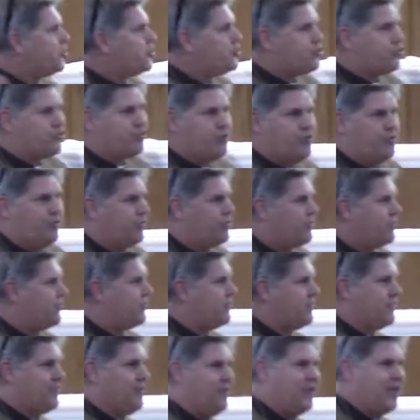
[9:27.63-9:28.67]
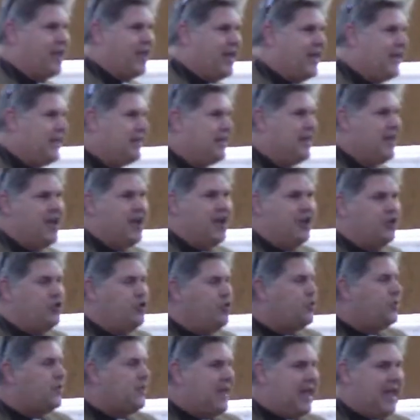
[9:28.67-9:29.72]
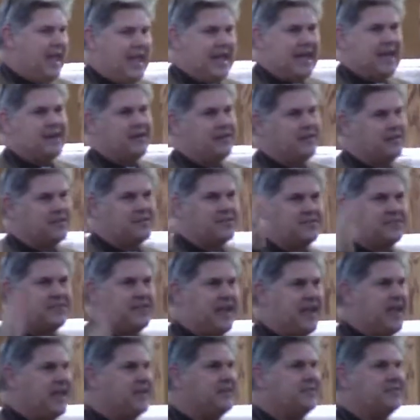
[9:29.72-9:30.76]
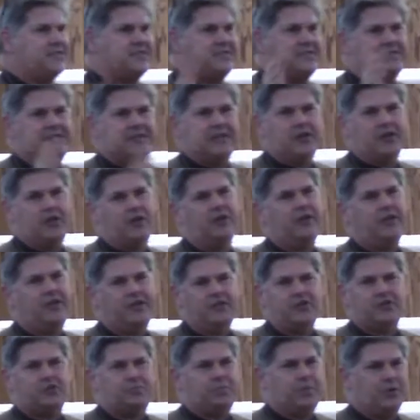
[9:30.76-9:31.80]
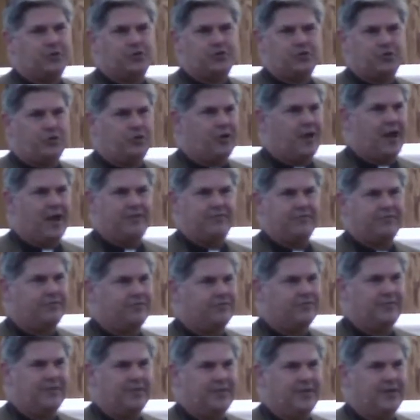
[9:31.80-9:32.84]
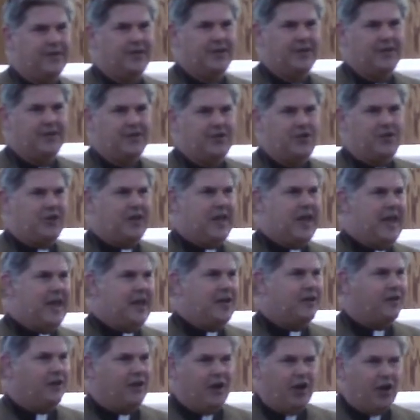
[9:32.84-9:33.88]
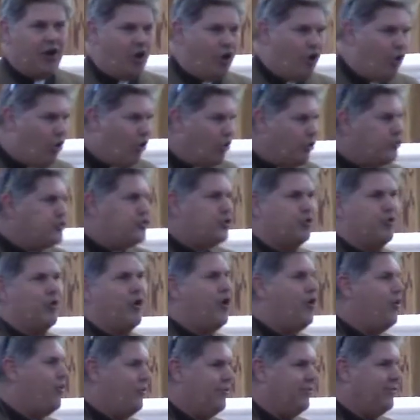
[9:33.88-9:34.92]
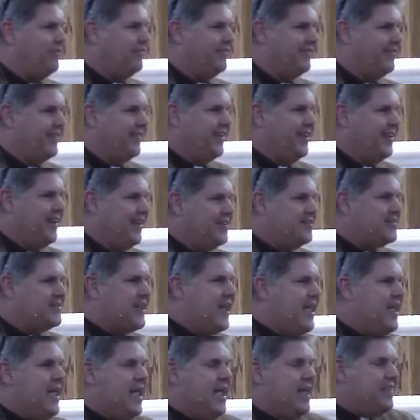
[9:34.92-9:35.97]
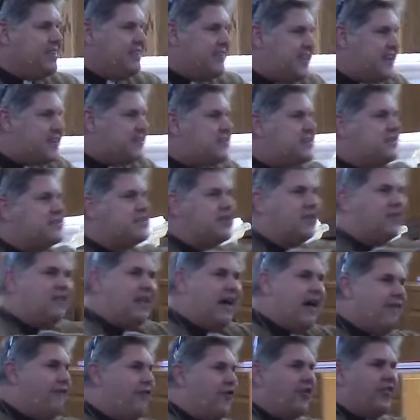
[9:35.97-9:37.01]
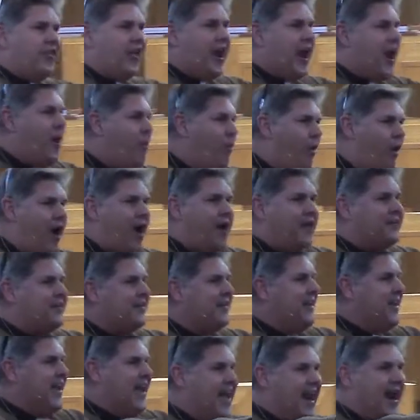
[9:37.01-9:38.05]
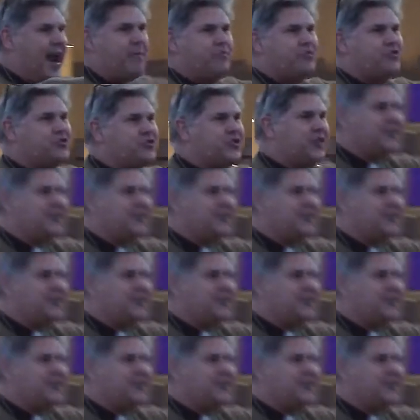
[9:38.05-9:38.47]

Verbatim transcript: a truth, okay? You can't stand still in the spiritual life. You can't hold your own and say, This is the level that I want, and I'm just